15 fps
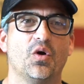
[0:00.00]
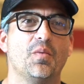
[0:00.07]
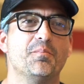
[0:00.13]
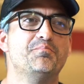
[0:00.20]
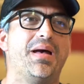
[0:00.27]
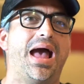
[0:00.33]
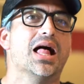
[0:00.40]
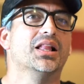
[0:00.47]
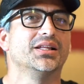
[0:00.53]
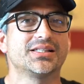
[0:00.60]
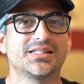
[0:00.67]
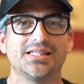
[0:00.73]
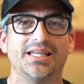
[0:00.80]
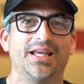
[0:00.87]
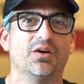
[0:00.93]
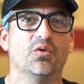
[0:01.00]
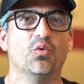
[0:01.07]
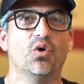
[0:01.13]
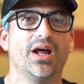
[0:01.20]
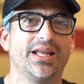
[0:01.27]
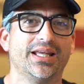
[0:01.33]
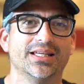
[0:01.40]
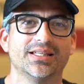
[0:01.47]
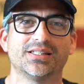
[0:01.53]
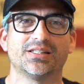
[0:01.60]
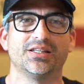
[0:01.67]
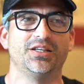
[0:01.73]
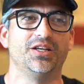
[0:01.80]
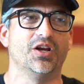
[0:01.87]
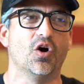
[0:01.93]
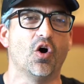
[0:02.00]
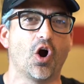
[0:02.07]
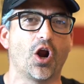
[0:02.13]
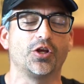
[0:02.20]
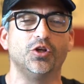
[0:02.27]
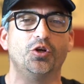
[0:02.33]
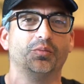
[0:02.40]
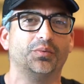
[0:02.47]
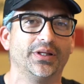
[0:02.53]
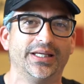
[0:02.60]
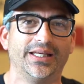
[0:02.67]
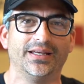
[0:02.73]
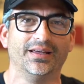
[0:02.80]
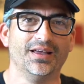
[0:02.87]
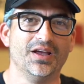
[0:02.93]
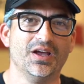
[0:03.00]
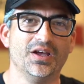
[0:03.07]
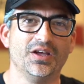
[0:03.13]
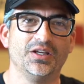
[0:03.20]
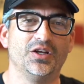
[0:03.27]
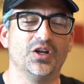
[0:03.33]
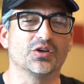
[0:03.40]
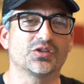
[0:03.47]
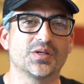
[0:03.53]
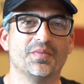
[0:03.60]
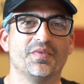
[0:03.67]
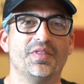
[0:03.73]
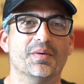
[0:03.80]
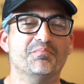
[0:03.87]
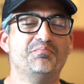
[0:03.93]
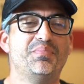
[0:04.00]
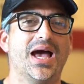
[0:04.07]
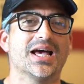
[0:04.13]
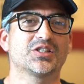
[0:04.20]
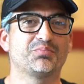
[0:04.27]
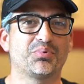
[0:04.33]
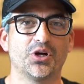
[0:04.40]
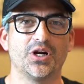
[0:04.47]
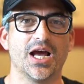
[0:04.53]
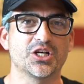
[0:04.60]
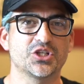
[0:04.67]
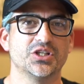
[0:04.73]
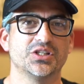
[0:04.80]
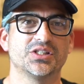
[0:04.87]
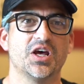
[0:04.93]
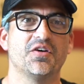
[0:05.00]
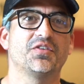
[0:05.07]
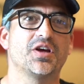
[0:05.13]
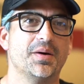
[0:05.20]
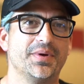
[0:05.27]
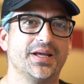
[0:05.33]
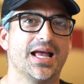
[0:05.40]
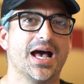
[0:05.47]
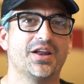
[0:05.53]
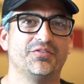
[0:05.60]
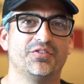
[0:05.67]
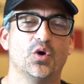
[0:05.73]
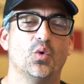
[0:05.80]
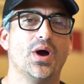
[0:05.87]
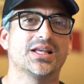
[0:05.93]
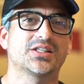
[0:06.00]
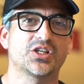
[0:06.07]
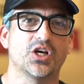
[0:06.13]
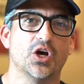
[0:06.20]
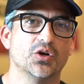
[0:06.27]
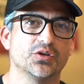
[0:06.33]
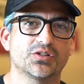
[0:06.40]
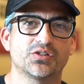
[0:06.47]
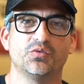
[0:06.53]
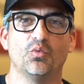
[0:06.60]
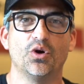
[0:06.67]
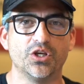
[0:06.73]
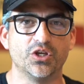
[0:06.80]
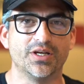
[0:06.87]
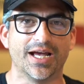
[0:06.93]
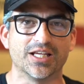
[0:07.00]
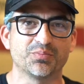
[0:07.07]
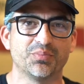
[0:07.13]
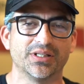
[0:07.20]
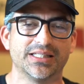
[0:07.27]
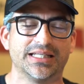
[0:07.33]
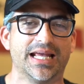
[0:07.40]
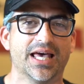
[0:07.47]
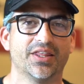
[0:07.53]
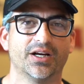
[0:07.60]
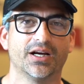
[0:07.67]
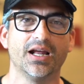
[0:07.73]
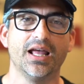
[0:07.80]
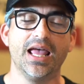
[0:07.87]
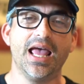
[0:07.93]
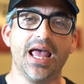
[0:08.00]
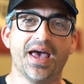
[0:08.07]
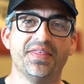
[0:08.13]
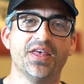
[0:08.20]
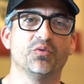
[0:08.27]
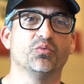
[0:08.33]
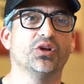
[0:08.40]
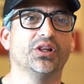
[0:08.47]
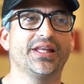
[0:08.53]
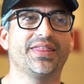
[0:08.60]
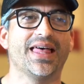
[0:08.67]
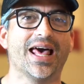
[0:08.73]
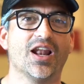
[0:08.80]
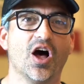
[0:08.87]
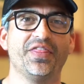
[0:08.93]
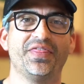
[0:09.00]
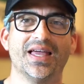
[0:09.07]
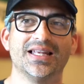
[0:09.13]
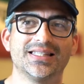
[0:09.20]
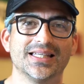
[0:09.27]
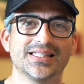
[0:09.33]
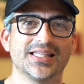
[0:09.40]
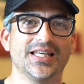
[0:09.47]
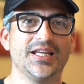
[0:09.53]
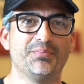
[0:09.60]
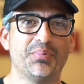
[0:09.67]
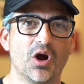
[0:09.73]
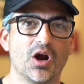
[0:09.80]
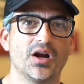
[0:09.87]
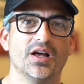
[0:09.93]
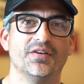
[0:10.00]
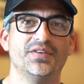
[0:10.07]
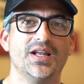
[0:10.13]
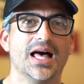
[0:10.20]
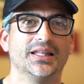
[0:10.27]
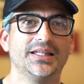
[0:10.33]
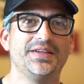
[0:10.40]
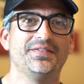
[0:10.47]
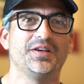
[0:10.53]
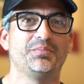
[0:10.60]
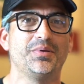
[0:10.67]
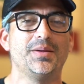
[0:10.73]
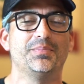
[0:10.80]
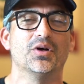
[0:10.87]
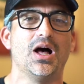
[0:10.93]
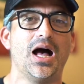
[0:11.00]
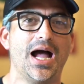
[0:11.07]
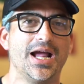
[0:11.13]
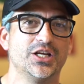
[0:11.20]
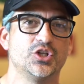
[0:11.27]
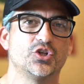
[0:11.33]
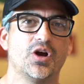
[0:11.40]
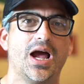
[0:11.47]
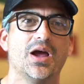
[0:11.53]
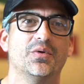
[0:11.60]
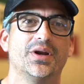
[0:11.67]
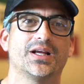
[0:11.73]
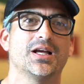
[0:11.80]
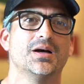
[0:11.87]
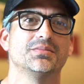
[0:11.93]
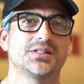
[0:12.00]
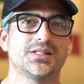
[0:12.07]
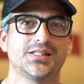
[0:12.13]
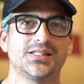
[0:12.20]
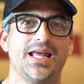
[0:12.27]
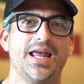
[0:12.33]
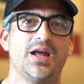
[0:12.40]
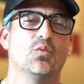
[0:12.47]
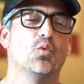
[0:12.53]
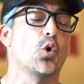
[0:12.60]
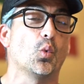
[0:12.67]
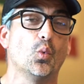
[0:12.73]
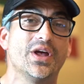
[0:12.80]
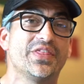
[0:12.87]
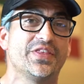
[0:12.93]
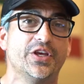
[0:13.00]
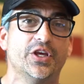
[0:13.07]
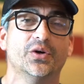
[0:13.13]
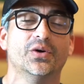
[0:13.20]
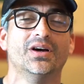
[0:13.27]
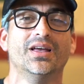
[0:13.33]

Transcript: balancing what is, arguably, some of the best production stuff coming out of the West Coast, what you guys put together. And then really that authenticity part of not leaving people high and dry when it comes to saying, we're with you